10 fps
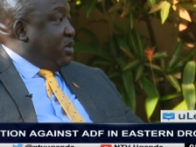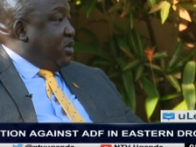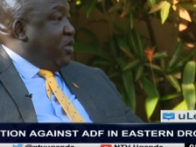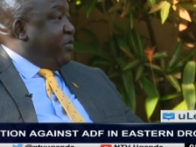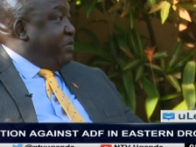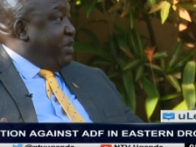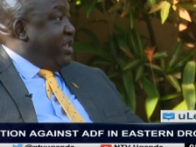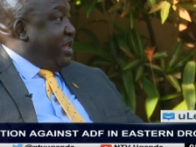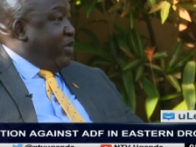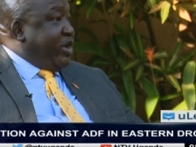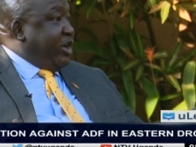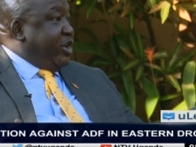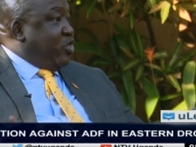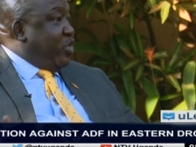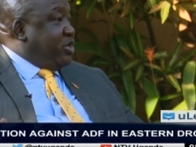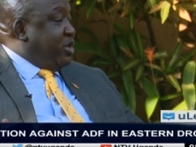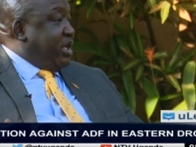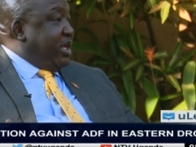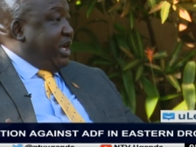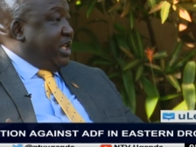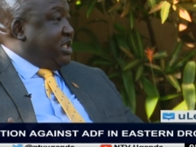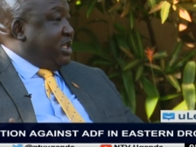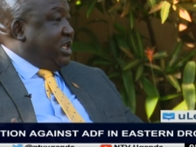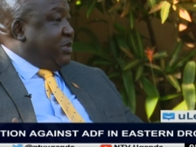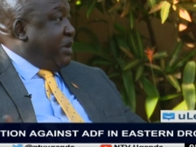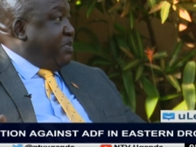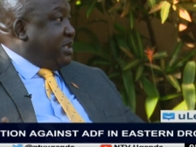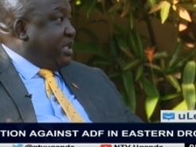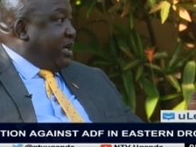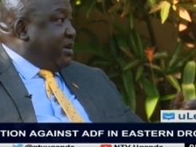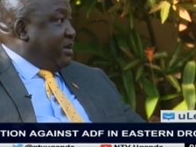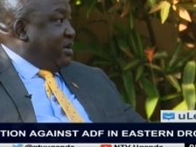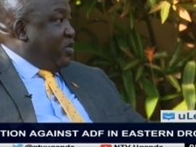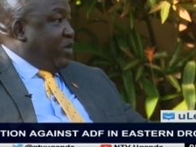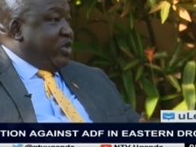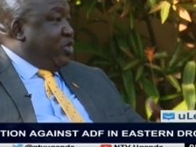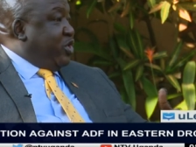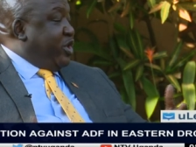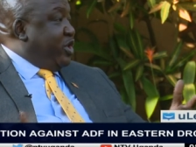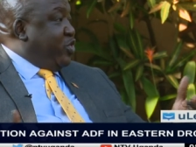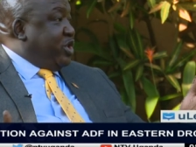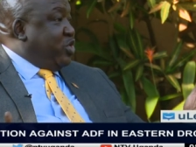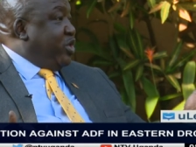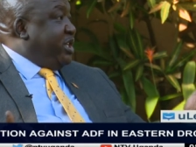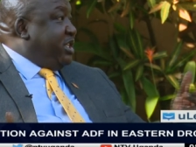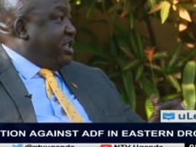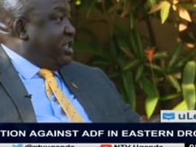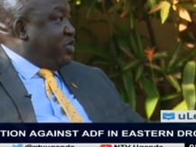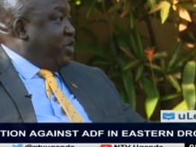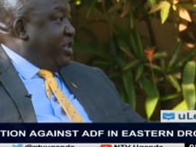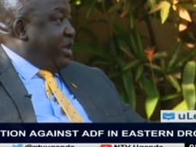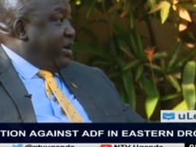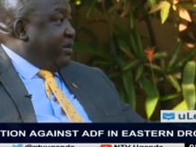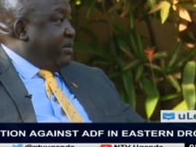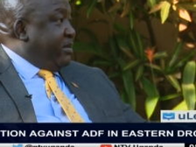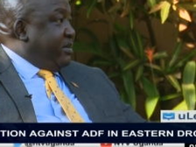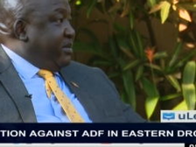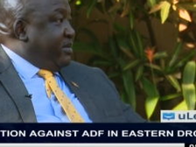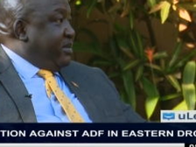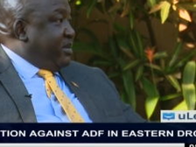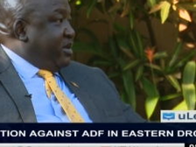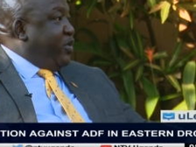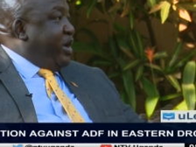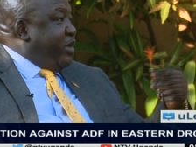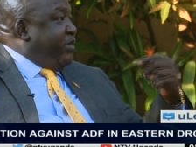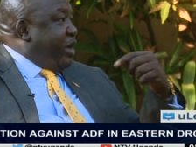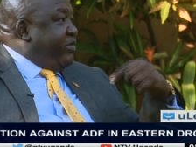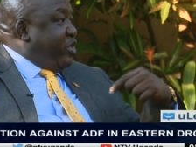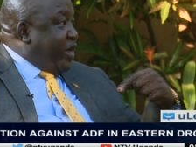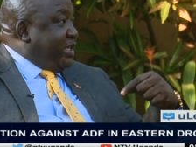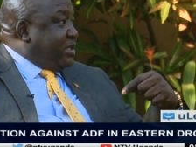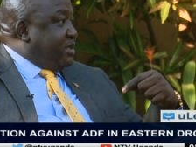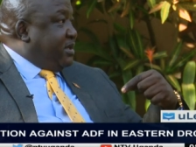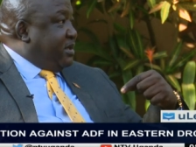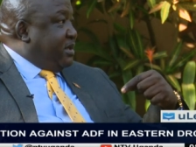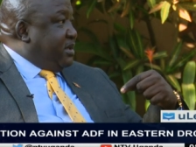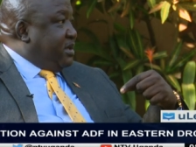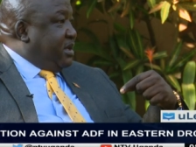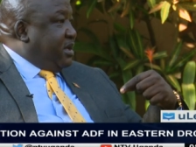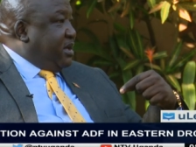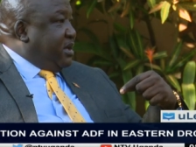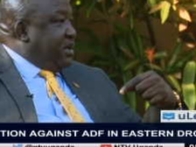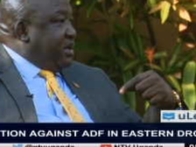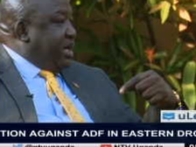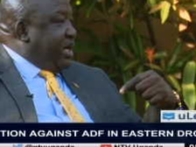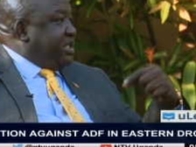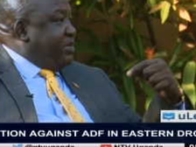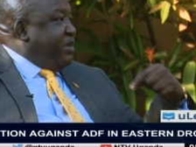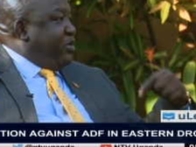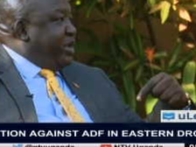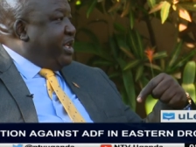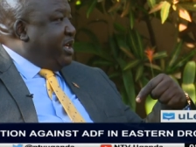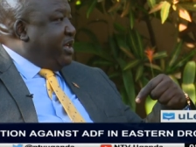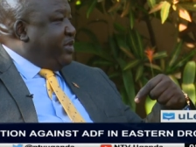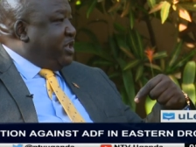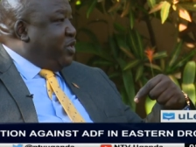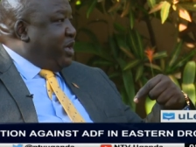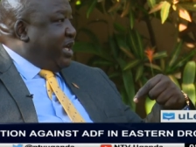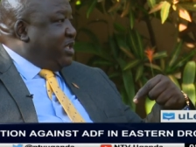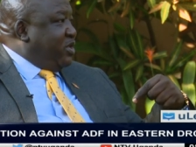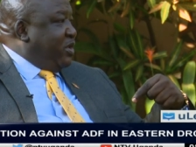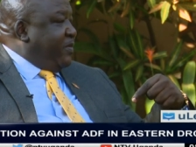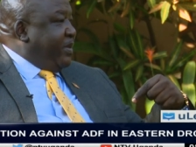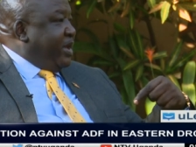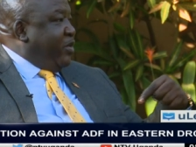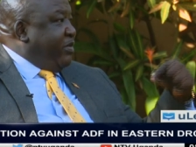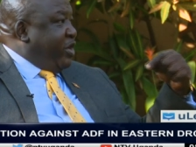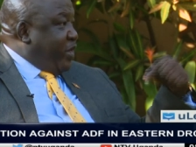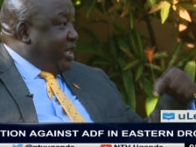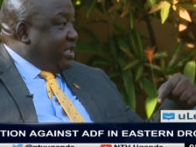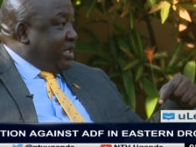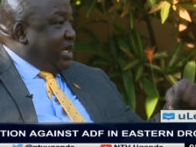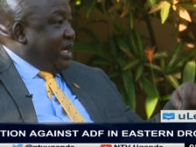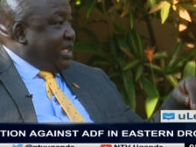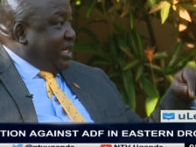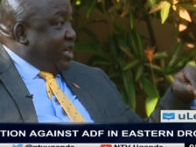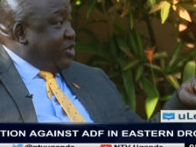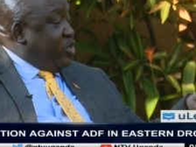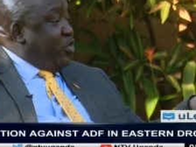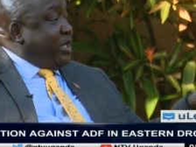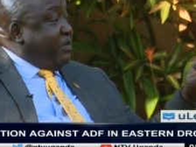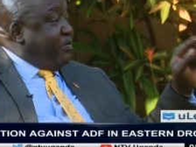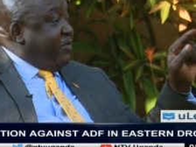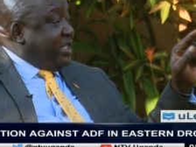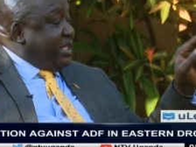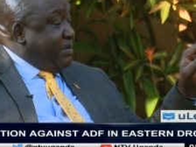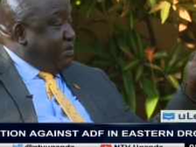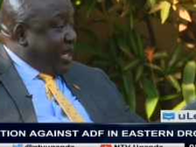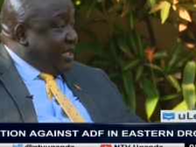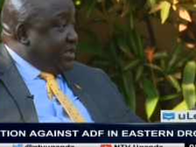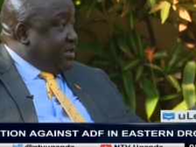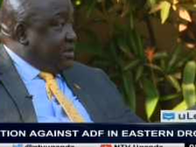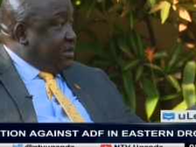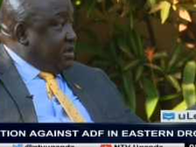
of it being there, one cannot question its, its purpose there. One cannot question what it is doing there. We, we, have, we have a right, uh, as a member of the Security Council, we have a right as a country which are facing the brunt